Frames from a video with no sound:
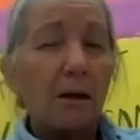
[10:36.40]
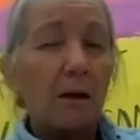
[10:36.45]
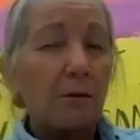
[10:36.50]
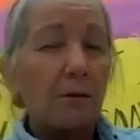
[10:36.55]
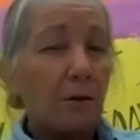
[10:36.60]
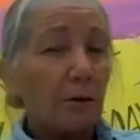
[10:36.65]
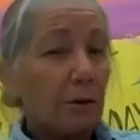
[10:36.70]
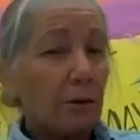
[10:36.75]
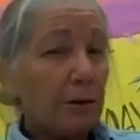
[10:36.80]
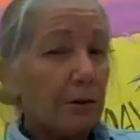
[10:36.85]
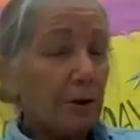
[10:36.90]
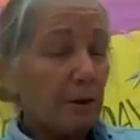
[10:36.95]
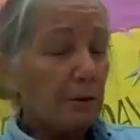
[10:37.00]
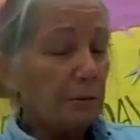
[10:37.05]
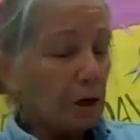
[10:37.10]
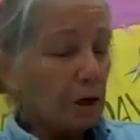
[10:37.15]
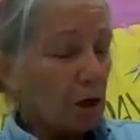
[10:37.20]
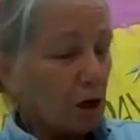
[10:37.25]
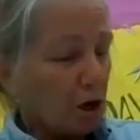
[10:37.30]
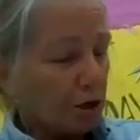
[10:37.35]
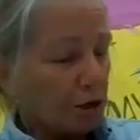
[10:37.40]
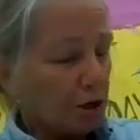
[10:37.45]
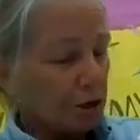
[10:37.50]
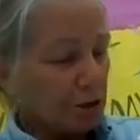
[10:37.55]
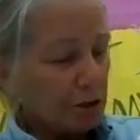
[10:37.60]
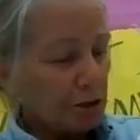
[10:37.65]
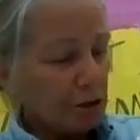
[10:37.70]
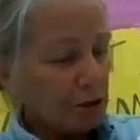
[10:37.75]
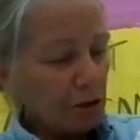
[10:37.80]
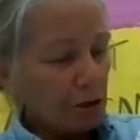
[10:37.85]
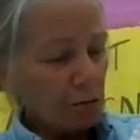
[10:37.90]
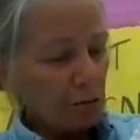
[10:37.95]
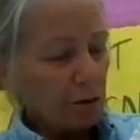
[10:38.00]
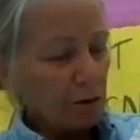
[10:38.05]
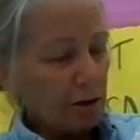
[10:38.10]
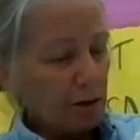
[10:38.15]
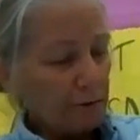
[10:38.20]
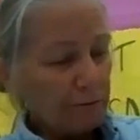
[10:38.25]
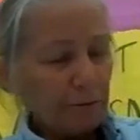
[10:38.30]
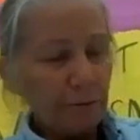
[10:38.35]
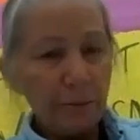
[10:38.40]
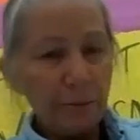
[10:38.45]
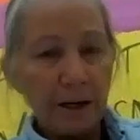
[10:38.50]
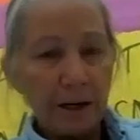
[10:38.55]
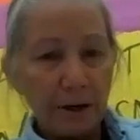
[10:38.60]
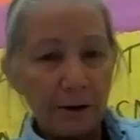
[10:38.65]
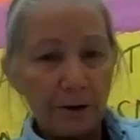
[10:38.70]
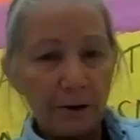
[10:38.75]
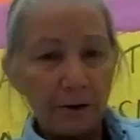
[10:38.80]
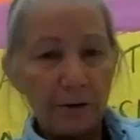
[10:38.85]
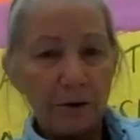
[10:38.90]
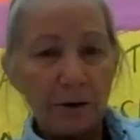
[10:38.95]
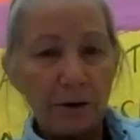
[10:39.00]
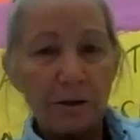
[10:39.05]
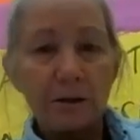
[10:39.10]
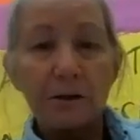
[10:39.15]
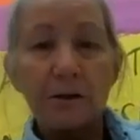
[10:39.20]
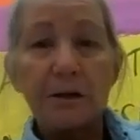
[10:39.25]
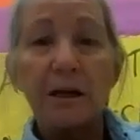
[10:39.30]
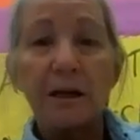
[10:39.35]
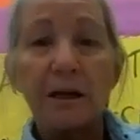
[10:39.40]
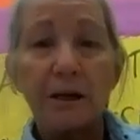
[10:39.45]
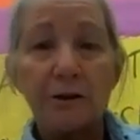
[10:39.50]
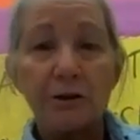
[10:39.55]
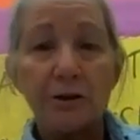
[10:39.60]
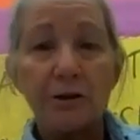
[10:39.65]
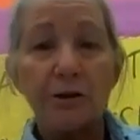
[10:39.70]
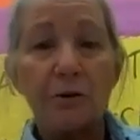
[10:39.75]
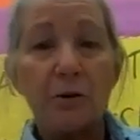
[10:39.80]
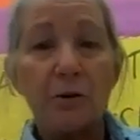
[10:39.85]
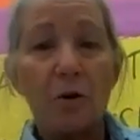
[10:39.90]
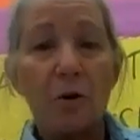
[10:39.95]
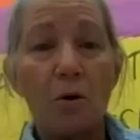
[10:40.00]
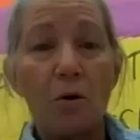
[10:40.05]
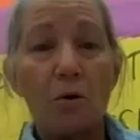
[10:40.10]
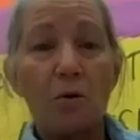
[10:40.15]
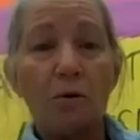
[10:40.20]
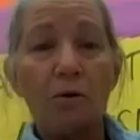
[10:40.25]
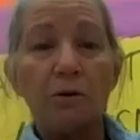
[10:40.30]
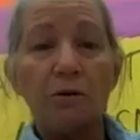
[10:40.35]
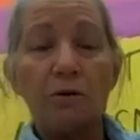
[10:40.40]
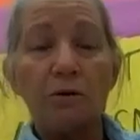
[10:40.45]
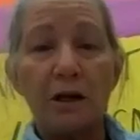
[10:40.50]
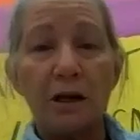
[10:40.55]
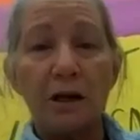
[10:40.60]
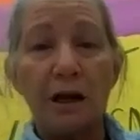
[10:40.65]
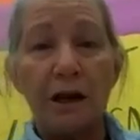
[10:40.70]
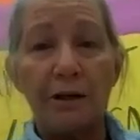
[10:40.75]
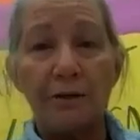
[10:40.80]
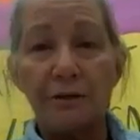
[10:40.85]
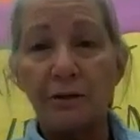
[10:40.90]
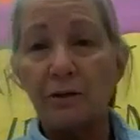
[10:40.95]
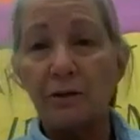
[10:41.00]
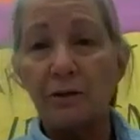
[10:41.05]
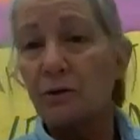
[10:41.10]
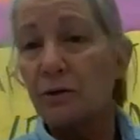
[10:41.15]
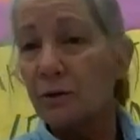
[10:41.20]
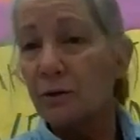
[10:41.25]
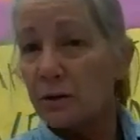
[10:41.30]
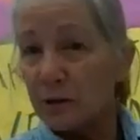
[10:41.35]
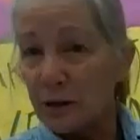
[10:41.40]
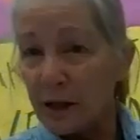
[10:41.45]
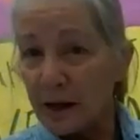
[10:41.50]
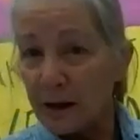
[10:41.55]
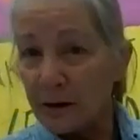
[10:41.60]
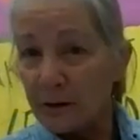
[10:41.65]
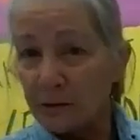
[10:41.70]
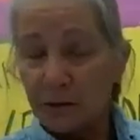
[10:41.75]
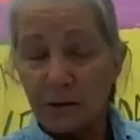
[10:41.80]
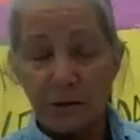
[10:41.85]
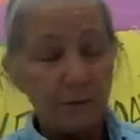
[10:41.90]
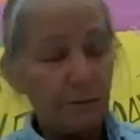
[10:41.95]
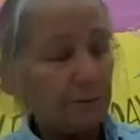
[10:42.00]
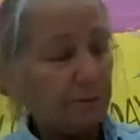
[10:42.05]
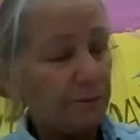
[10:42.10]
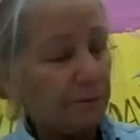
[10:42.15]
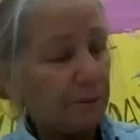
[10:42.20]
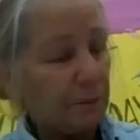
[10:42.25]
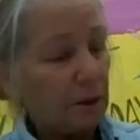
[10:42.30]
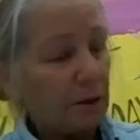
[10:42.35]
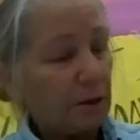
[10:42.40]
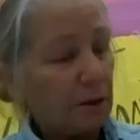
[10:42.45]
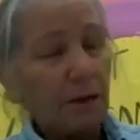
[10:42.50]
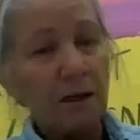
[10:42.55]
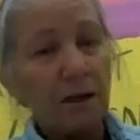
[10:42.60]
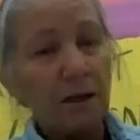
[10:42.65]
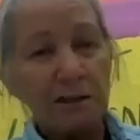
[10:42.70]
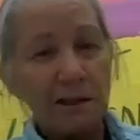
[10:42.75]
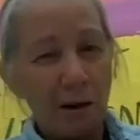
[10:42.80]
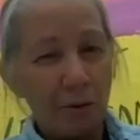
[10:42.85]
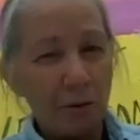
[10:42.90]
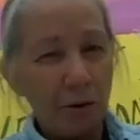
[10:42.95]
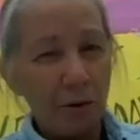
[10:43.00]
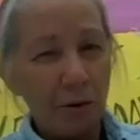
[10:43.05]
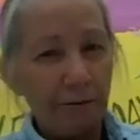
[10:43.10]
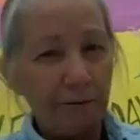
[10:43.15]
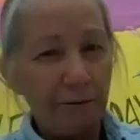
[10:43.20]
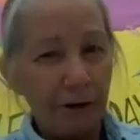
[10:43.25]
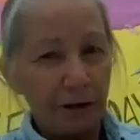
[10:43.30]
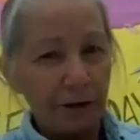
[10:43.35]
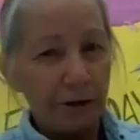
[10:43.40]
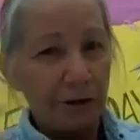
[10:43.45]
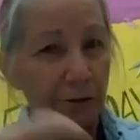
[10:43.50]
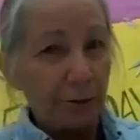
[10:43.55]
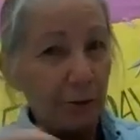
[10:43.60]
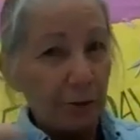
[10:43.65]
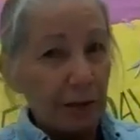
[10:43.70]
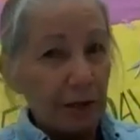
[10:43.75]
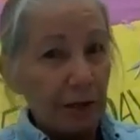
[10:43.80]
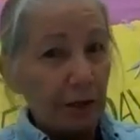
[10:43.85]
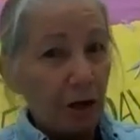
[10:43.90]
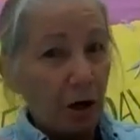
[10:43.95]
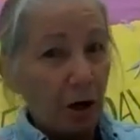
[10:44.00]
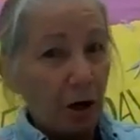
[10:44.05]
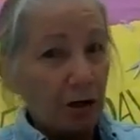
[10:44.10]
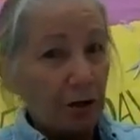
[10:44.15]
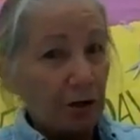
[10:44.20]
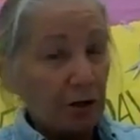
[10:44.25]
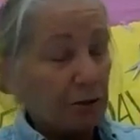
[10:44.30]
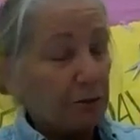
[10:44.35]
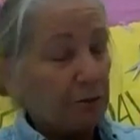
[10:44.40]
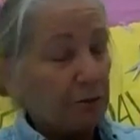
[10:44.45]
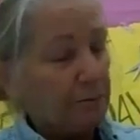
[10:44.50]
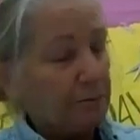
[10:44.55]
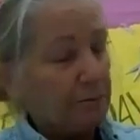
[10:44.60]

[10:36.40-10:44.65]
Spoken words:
The only thing I would caution is don't cut from here to get to your hole to cut the circle out, because that will affect your ring toss.